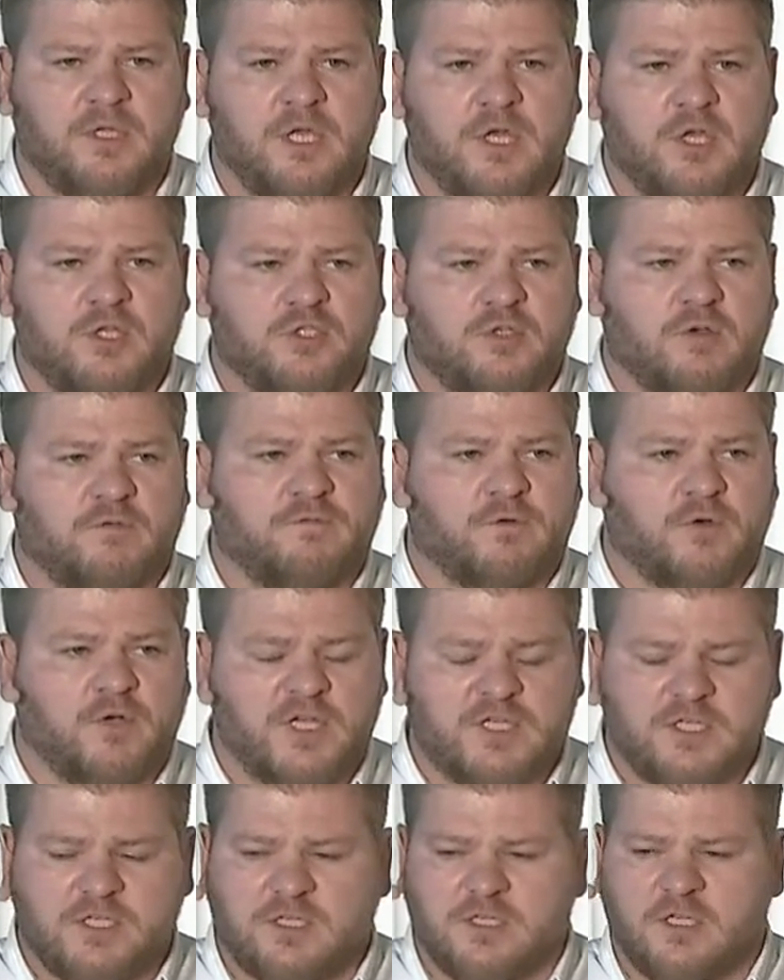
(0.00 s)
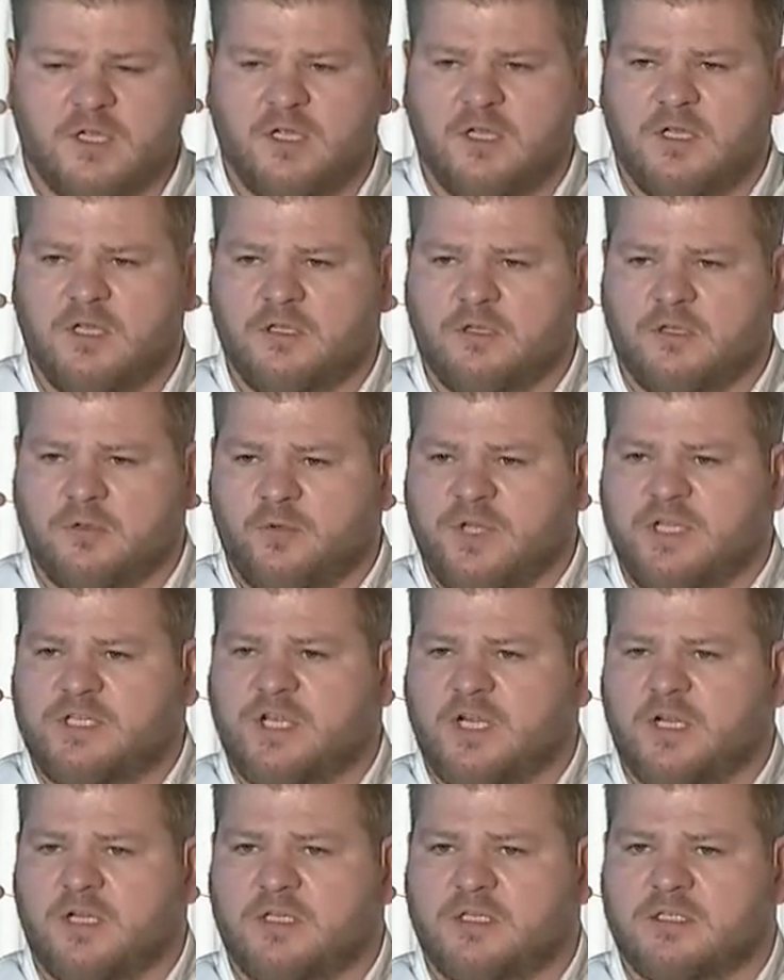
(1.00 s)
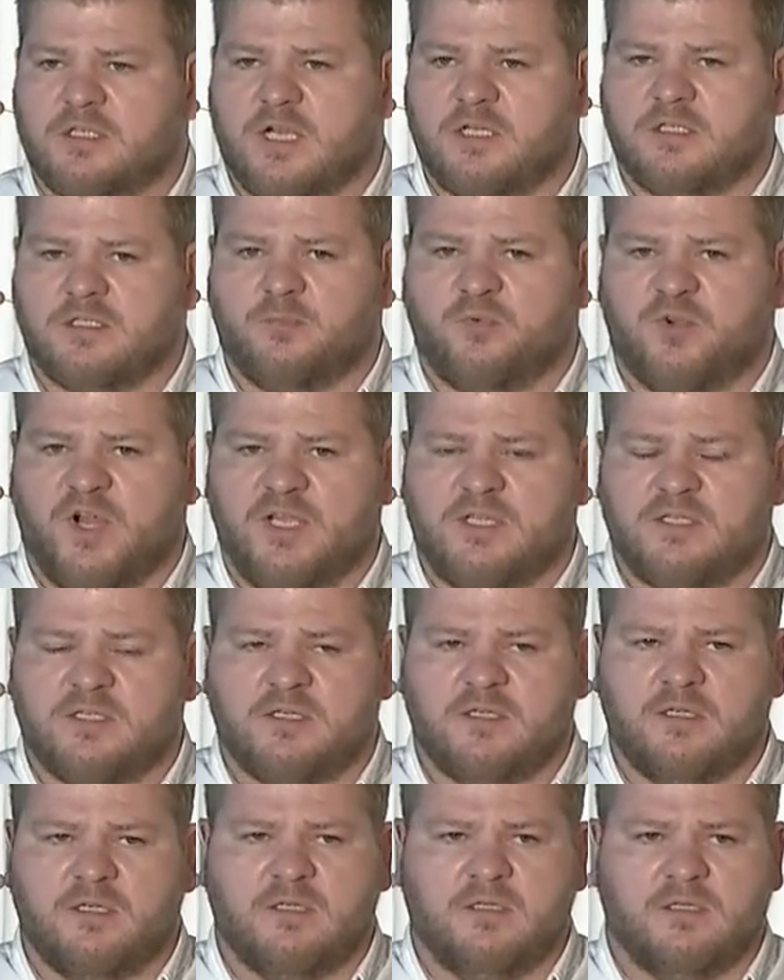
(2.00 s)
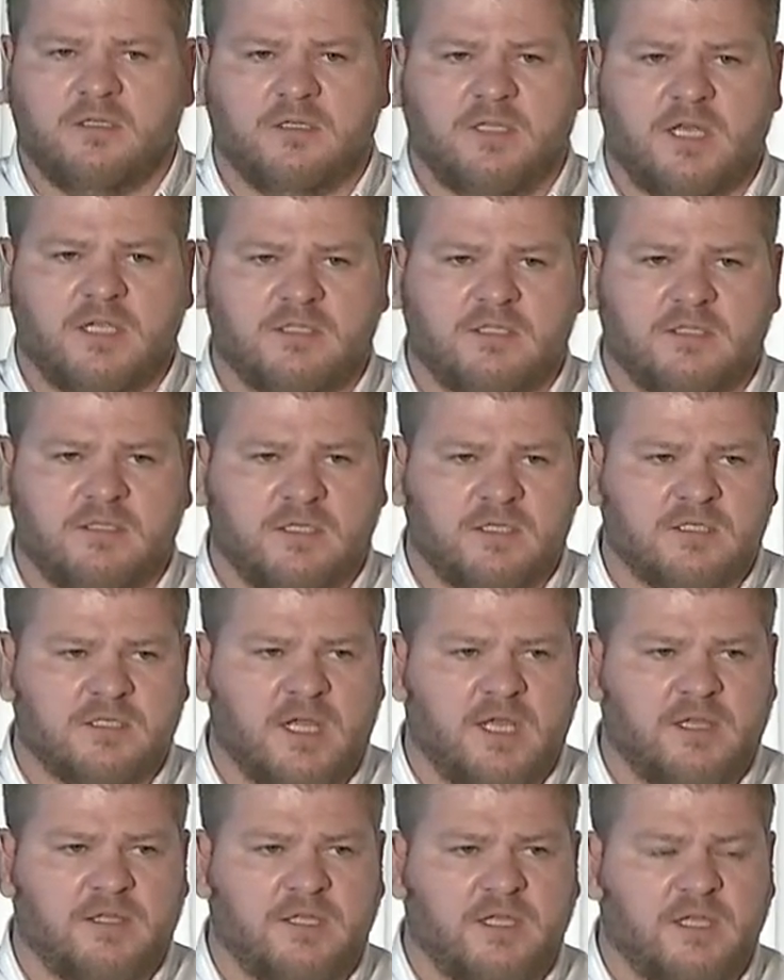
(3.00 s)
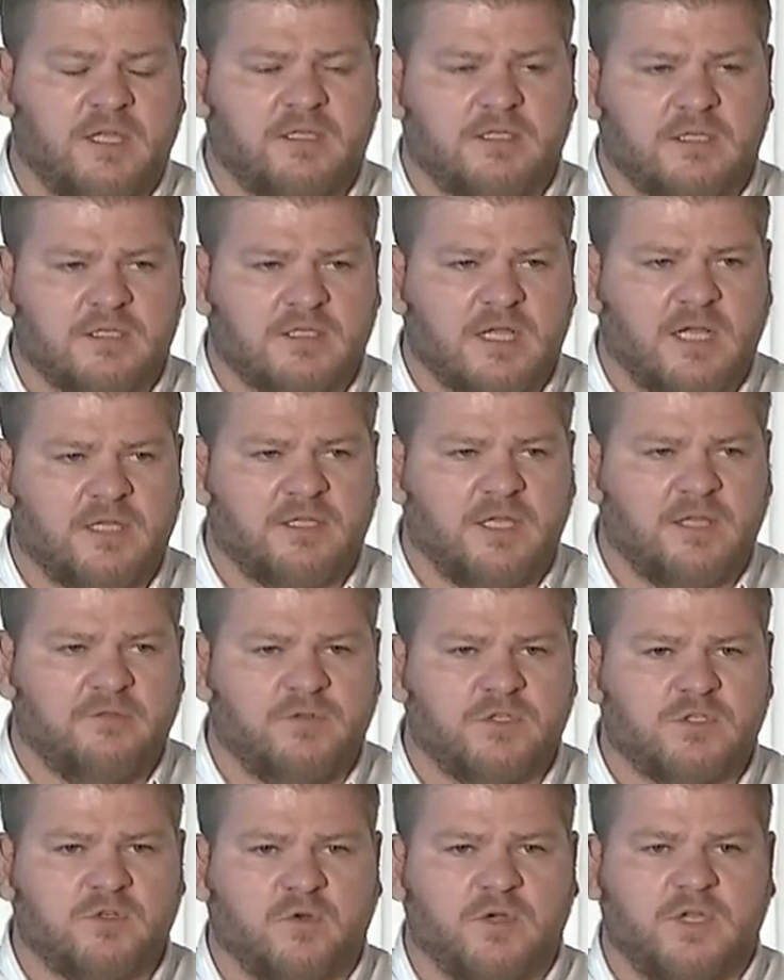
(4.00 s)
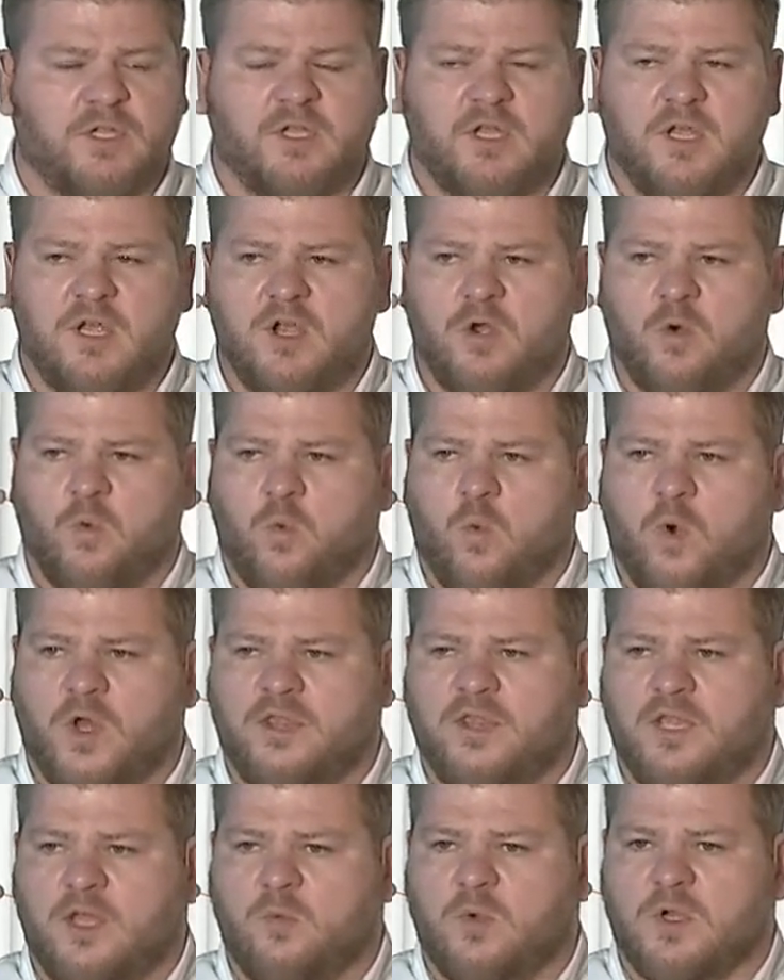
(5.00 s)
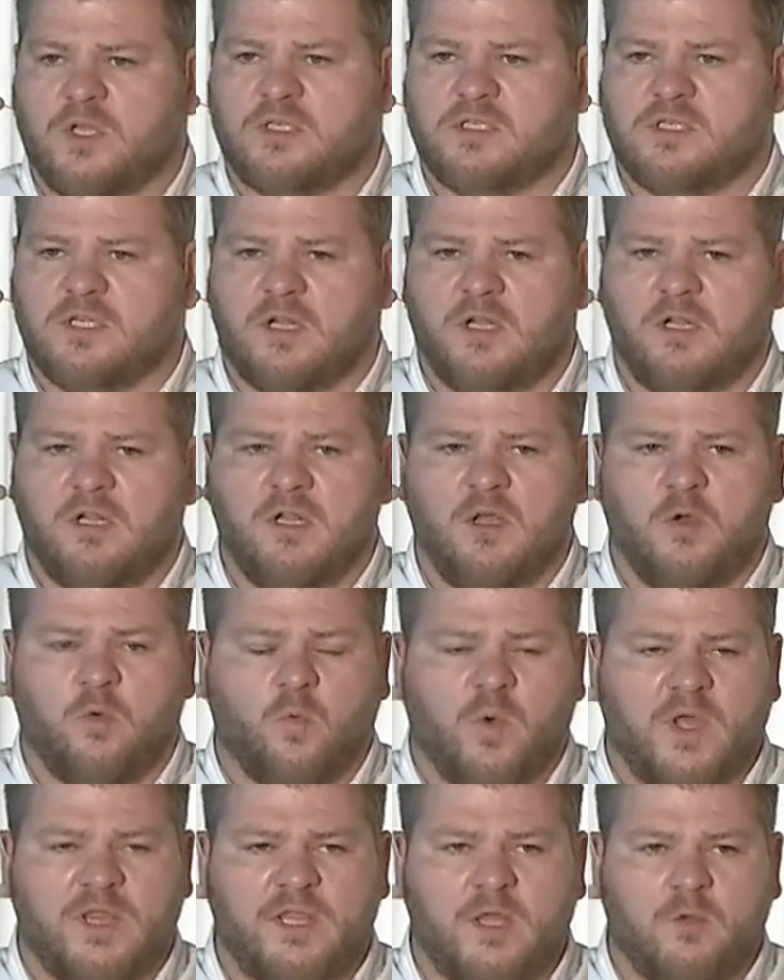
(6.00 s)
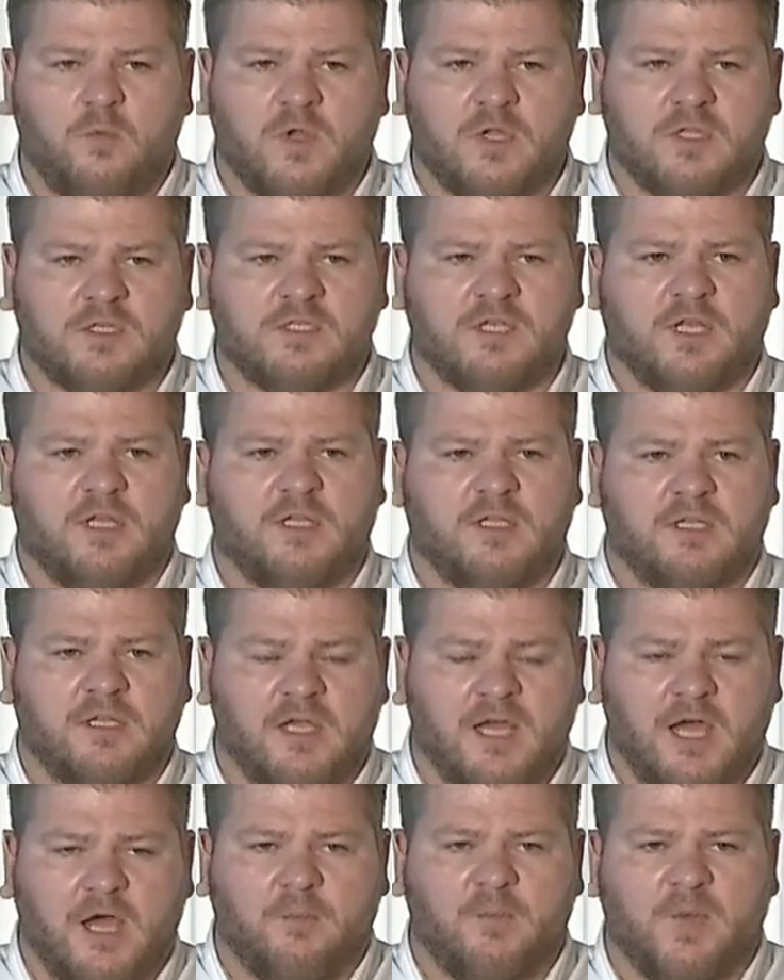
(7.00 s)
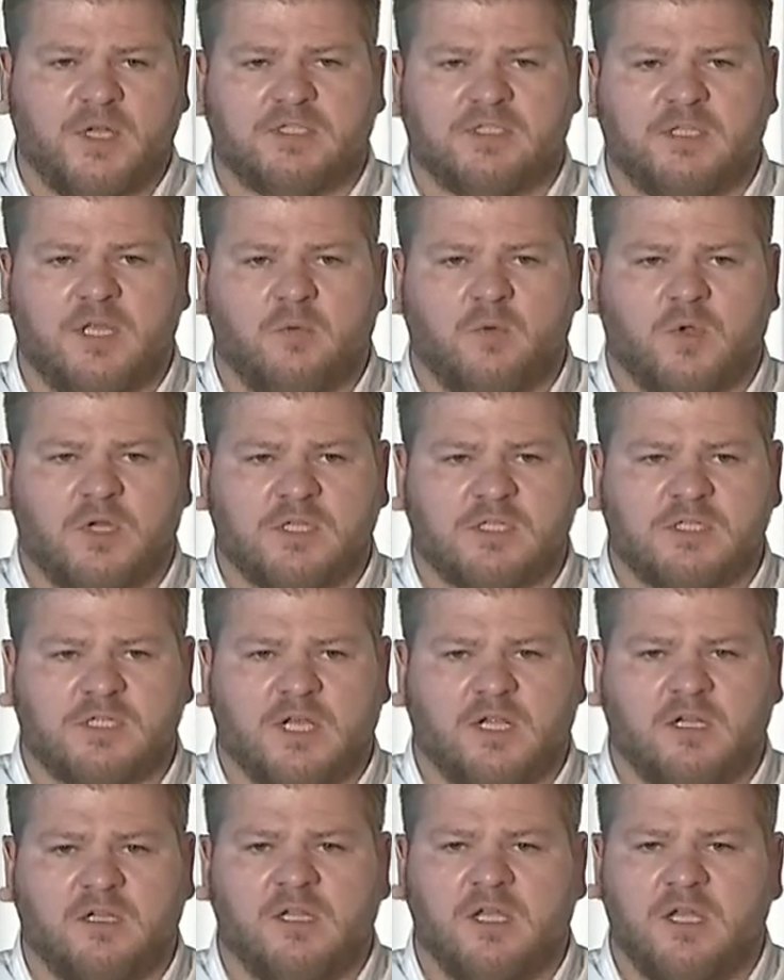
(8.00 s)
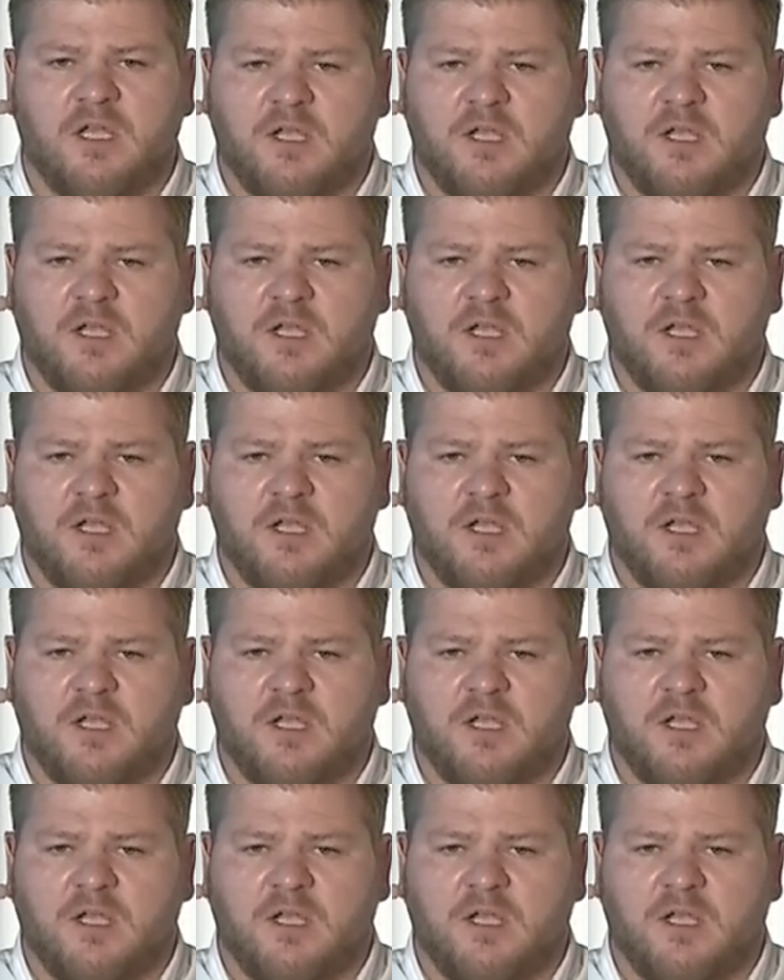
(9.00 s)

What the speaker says: So for us, the retailer decides the price, they decide the inventory, what they want to sell, when they want to sell it, how much they want to sell.